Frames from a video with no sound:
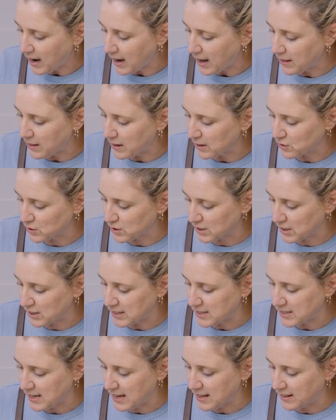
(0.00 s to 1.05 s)
And then I'm just going to
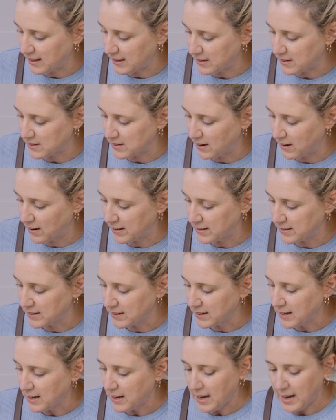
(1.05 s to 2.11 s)
set that aside.
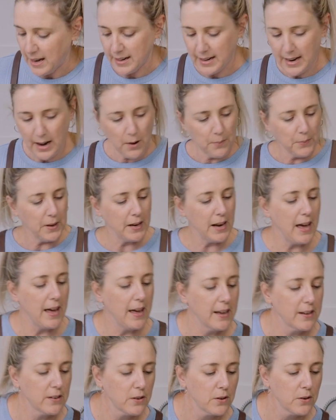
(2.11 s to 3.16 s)
And now I'm going to
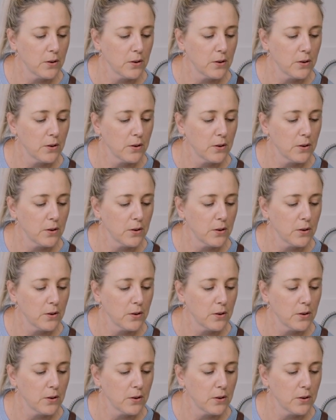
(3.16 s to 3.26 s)
add